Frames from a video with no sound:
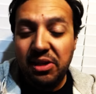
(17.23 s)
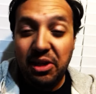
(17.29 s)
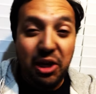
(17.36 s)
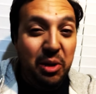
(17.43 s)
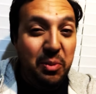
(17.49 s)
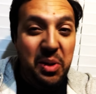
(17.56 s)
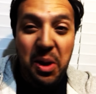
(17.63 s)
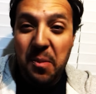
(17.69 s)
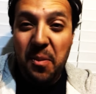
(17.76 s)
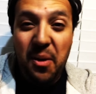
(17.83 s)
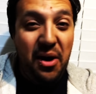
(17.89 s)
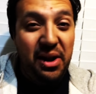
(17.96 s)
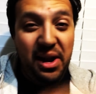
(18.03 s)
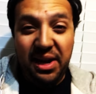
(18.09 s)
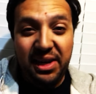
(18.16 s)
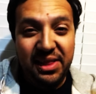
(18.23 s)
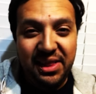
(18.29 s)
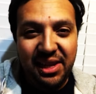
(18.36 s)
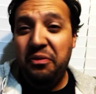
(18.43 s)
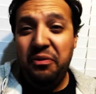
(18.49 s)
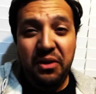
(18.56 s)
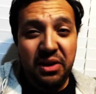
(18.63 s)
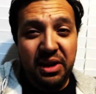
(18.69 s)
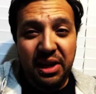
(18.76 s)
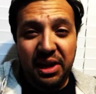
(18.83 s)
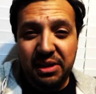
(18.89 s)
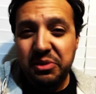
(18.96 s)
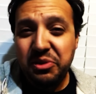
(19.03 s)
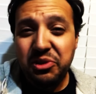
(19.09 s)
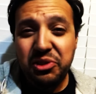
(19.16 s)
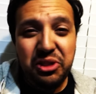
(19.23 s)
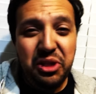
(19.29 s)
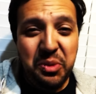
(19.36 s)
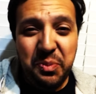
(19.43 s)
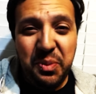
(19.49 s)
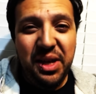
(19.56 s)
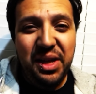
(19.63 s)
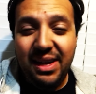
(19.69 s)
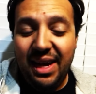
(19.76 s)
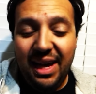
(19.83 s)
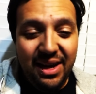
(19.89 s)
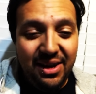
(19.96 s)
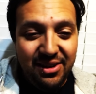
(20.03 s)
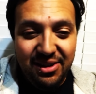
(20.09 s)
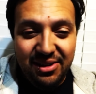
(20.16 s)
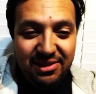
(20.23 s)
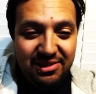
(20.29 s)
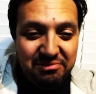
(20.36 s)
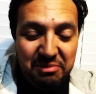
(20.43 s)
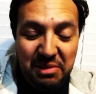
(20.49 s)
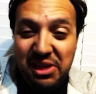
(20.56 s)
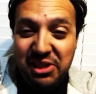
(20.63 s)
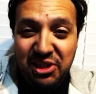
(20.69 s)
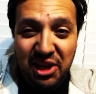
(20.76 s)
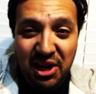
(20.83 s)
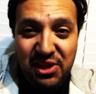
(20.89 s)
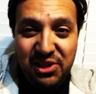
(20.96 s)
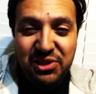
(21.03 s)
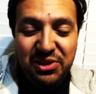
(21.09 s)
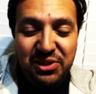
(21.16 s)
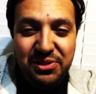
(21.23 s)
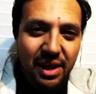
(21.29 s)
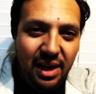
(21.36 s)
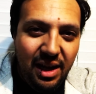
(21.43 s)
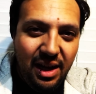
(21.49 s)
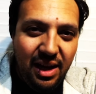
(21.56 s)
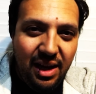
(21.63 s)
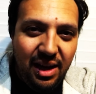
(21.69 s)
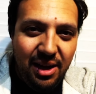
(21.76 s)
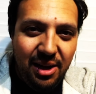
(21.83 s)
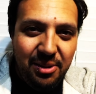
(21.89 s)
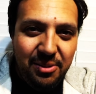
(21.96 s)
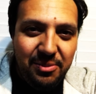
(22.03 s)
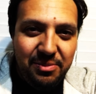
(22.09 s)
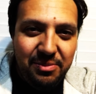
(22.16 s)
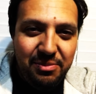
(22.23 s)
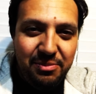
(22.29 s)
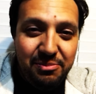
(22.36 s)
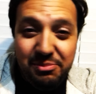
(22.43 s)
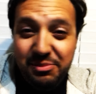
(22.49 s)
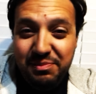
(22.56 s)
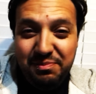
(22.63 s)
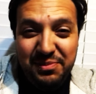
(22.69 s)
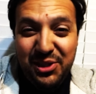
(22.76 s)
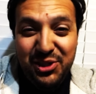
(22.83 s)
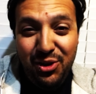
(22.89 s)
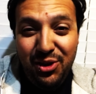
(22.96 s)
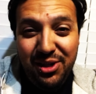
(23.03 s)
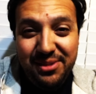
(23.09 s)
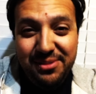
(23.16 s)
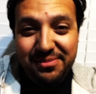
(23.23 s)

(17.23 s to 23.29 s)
It could be about anything. Funny, stupid, I don't know, educational. Um, enjoy.